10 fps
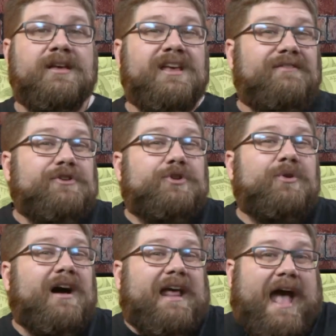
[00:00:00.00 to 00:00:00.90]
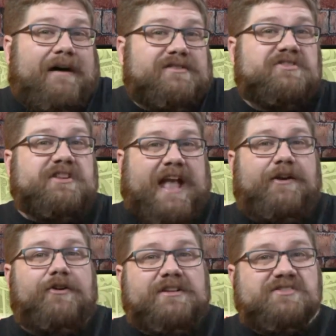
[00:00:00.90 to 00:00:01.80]
If you do not have a
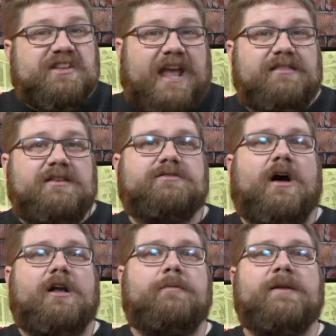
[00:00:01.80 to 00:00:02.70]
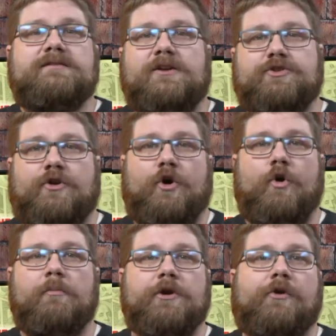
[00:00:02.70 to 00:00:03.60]
scanner to scan these documents at your
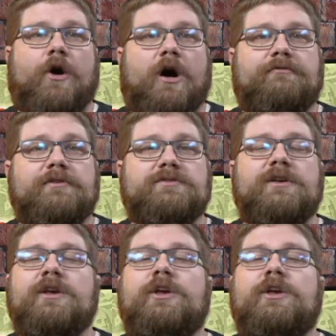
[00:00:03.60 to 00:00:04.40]
home or your office,